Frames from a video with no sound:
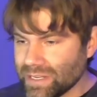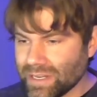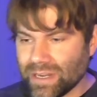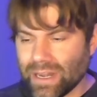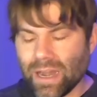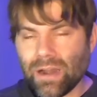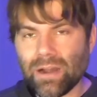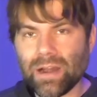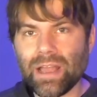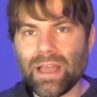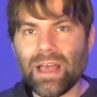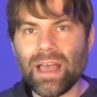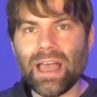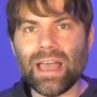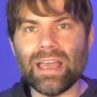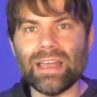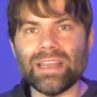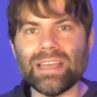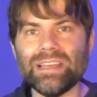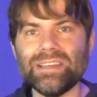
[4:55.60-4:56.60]
an area
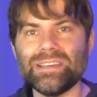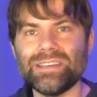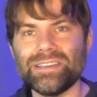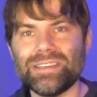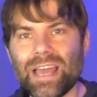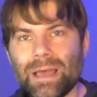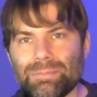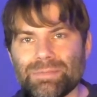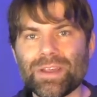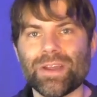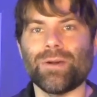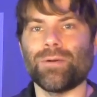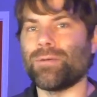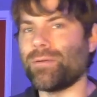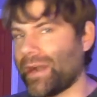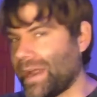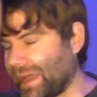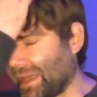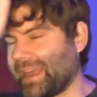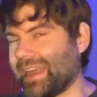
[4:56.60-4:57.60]
and he steps on a
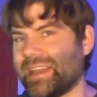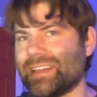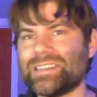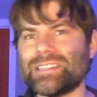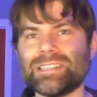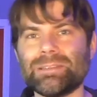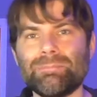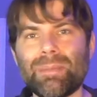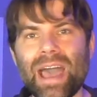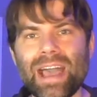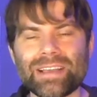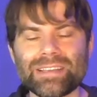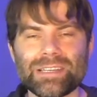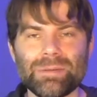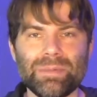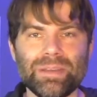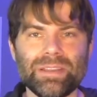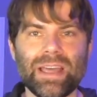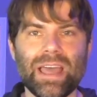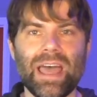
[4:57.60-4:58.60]
rake and it smacks
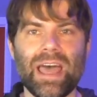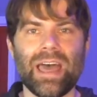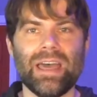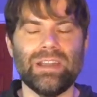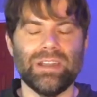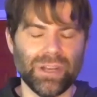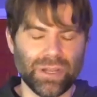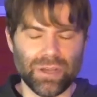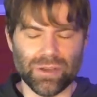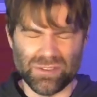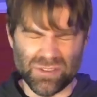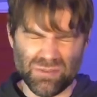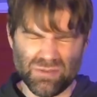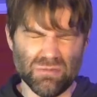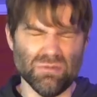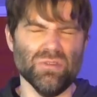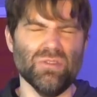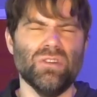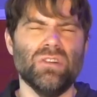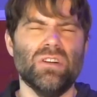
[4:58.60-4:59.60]
him in the head and he goes,
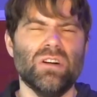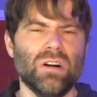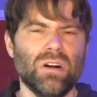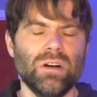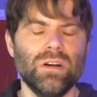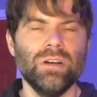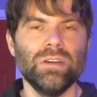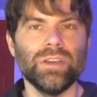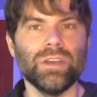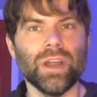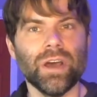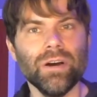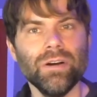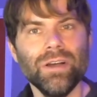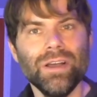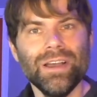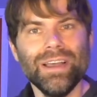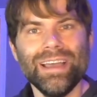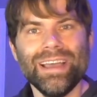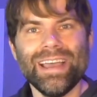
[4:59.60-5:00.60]
ugh. you know?
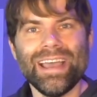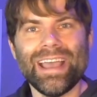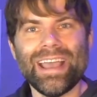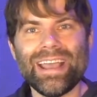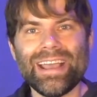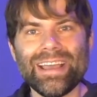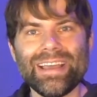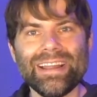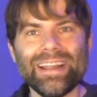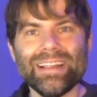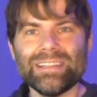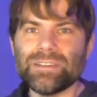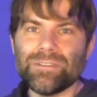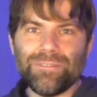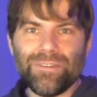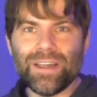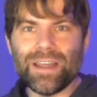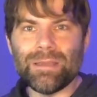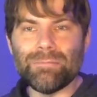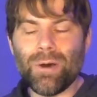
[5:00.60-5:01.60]
And it's a
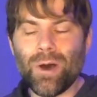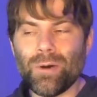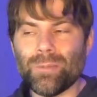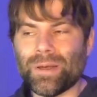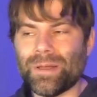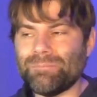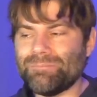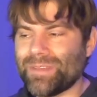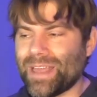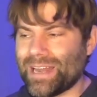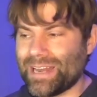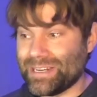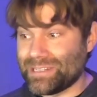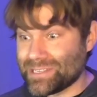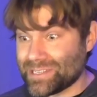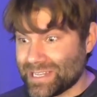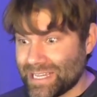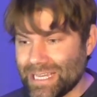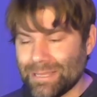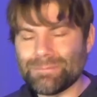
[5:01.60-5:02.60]
funny moment, and he
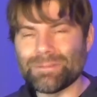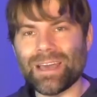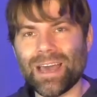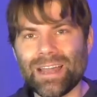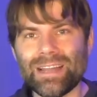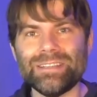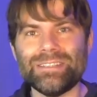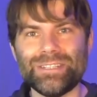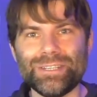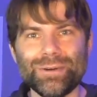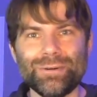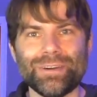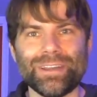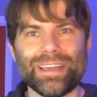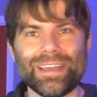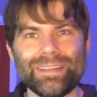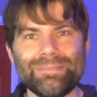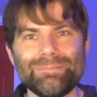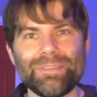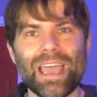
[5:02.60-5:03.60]
just keeps kind of doing
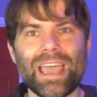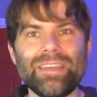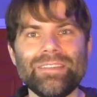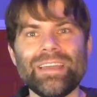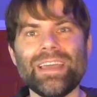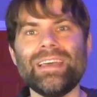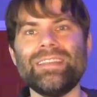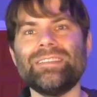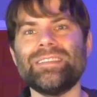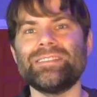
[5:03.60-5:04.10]
it, and then the